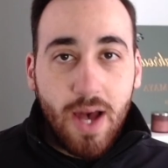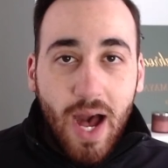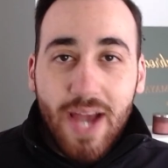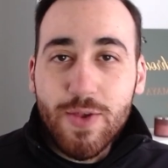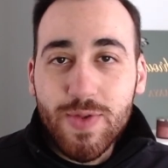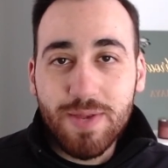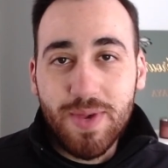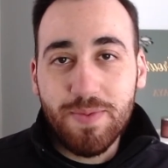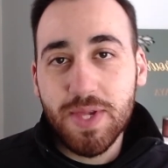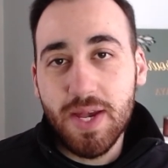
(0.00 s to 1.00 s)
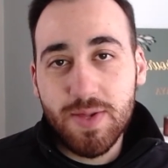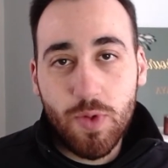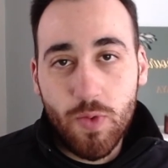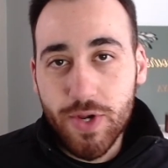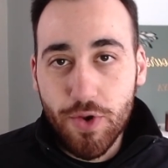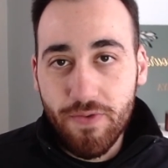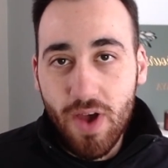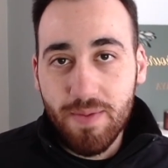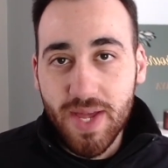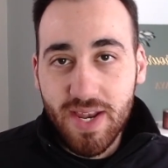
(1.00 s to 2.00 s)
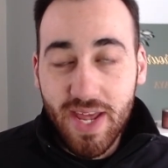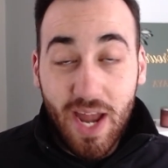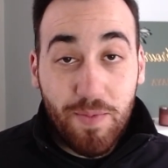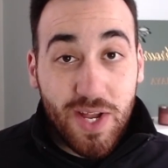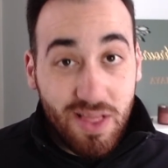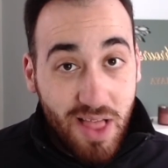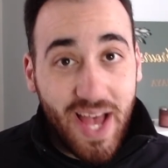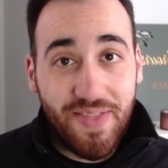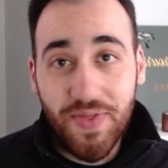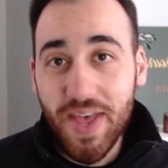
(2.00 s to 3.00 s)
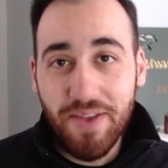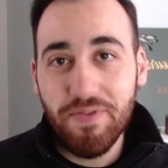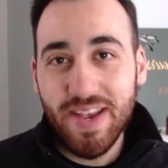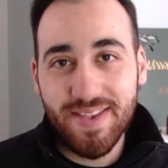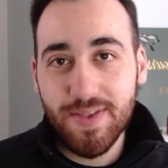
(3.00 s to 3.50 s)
I used to be obsessed with Richard Feynman, and I'm glad that phase is